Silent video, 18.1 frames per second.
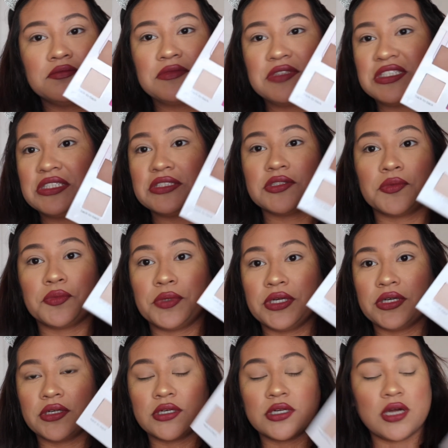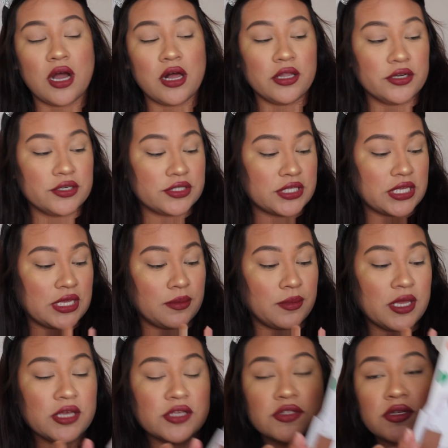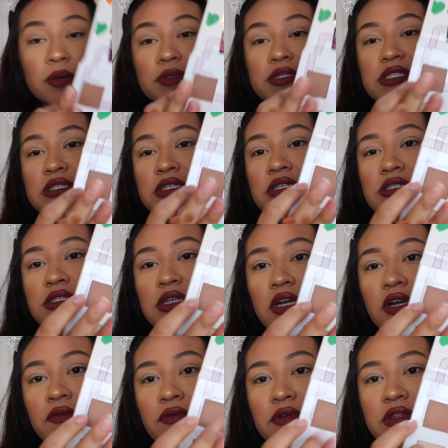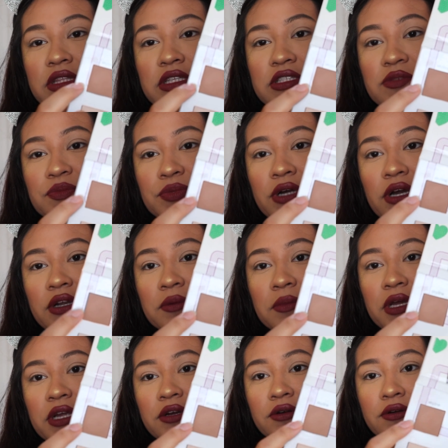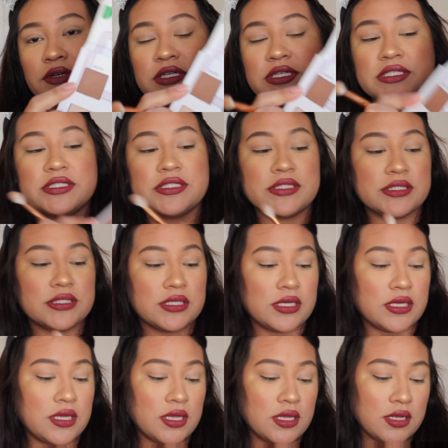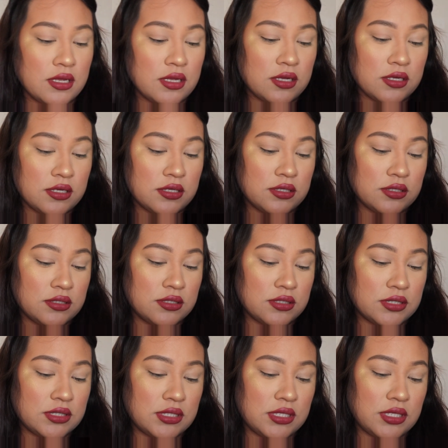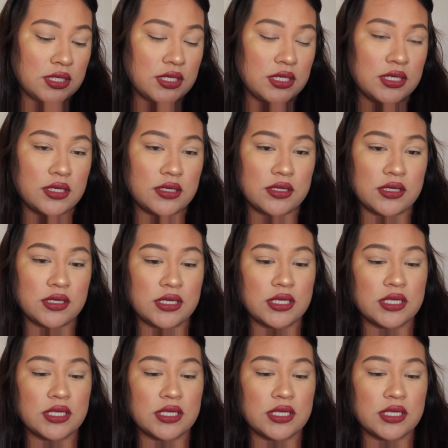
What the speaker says: such a weird color scheme. So I'm just going to start off with this brown in my crease scene.